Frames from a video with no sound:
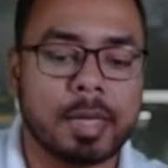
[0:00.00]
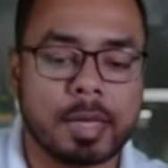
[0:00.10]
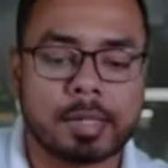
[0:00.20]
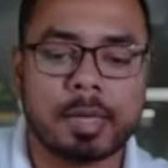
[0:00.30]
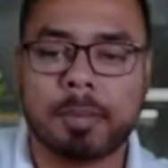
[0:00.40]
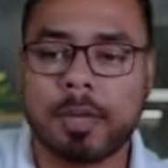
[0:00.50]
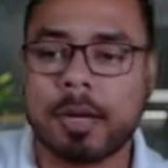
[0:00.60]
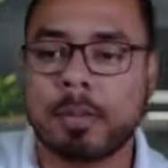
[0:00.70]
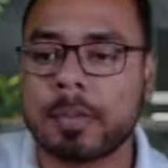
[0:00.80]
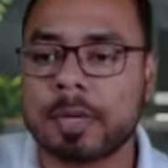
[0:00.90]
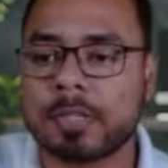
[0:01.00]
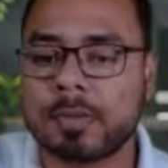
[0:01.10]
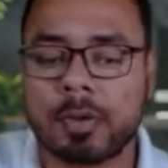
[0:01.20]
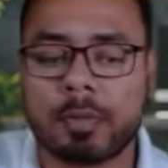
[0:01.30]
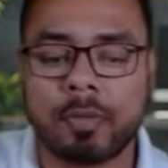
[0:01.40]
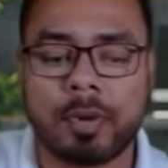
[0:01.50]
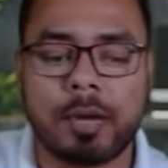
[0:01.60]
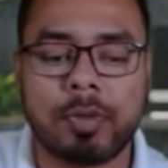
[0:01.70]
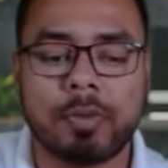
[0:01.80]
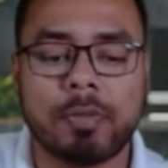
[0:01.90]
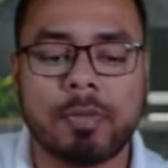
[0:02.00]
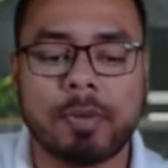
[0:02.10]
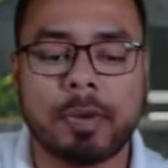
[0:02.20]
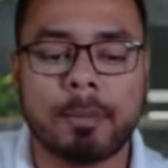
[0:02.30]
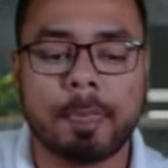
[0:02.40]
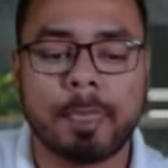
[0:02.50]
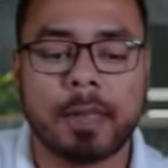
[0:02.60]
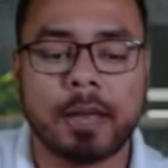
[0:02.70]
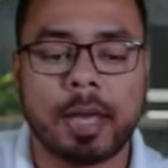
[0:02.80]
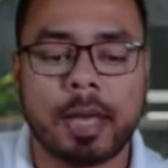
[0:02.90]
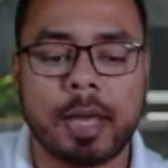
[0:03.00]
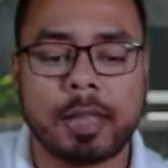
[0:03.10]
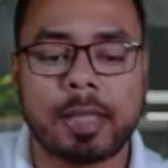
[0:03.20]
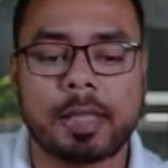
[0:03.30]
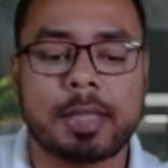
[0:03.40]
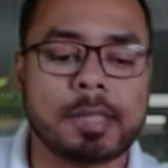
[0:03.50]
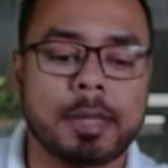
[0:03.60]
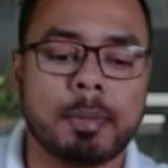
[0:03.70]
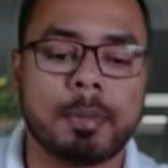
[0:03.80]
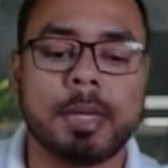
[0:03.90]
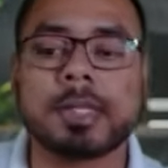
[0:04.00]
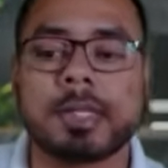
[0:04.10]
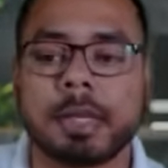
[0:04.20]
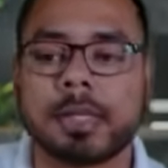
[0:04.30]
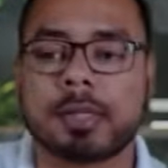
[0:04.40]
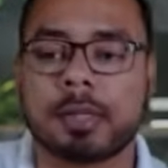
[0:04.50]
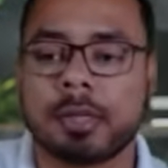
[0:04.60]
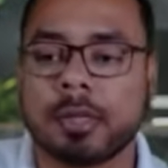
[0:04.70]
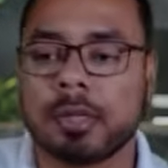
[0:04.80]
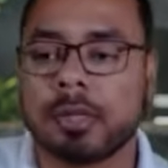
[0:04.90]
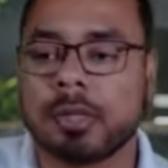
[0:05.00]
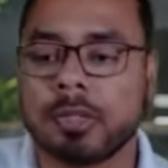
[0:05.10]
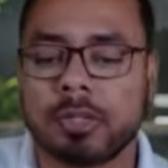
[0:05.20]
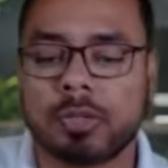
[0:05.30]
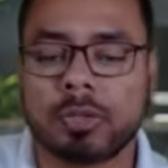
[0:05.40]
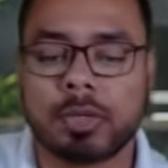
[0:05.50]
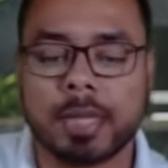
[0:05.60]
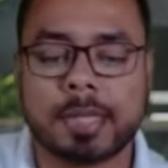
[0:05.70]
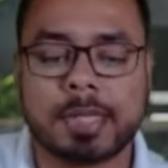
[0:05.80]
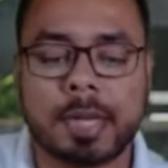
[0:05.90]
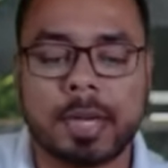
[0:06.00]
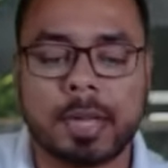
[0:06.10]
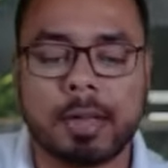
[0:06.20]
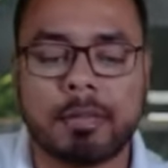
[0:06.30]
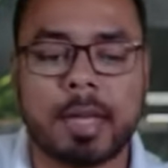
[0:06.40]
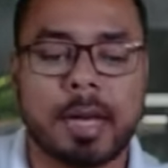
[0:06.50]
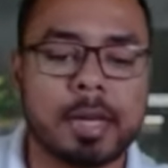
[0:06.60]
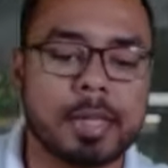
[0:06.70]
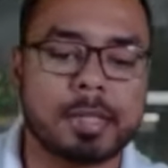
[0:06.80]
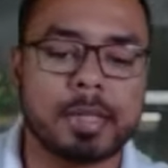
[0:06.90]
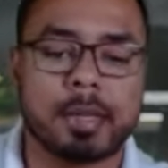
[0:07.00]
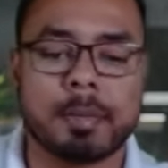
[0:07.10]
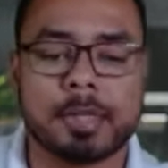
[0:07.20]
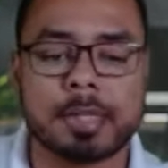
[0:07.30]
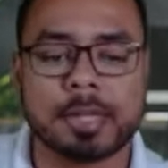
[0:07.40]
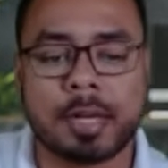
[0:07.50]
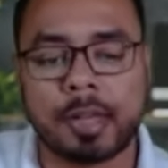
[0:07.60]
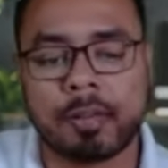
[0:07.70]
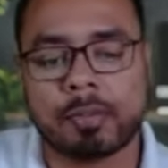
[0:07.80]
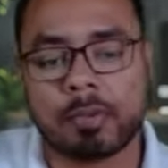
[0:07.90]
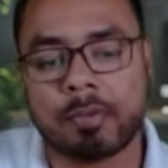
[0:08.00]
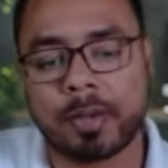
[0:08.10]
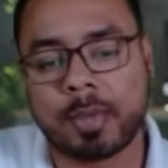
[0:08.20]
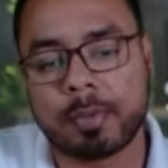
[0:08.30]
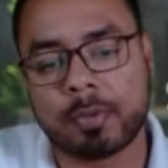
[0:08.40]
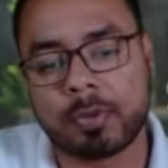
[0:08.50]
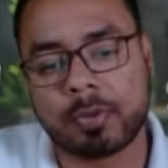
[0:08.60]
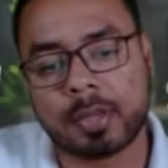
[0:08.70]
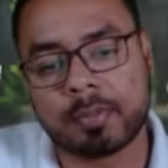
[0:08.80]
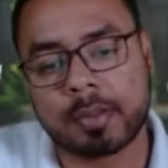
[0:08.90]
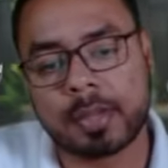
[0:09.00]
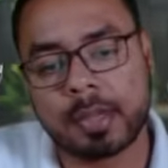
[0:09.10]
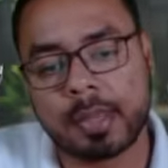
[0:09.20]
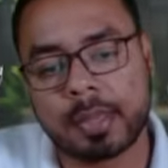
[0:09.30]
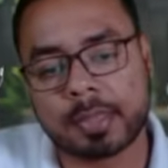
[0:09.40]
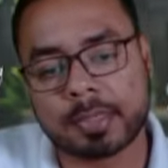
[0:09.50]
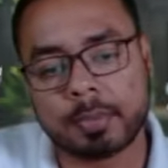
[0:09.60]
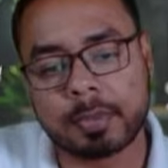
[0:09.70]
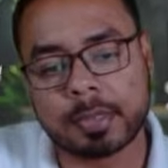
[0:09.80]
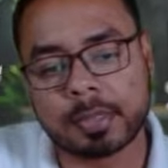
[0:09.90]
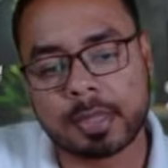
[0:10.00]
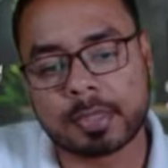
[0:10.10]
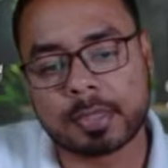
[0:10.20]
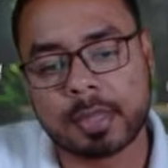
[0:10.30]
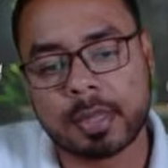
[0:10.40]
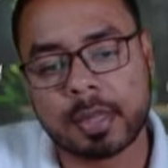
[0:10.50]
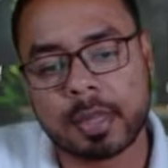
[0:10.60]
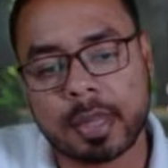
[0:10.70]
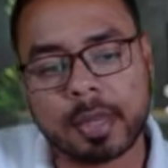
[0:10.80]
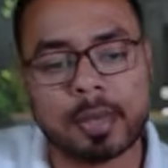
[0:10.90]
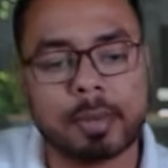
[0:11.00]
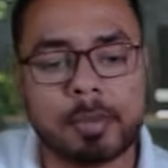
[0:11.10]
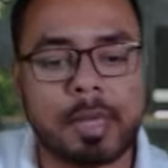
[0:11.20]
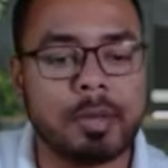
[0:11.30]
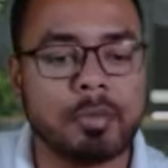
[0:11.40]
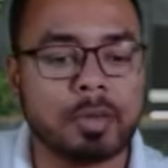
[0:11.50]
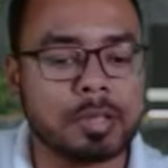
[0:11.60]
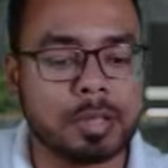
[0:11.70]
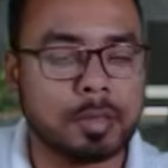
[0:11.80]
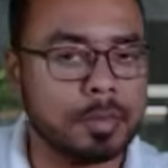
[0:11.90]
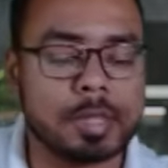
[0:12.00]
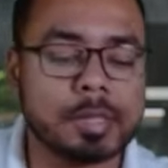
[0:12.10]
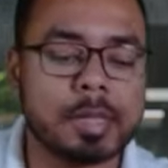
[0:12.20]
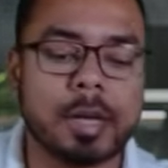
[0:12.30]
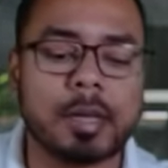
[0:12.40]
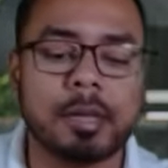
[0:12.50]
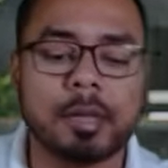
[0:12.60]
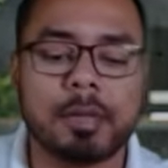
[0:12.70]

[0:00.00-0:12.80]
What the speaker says: except the numbers from 1 to 4, and then this number 6. So in set A, we had these elements starting from 5 up to infinity except 6, and B was this set.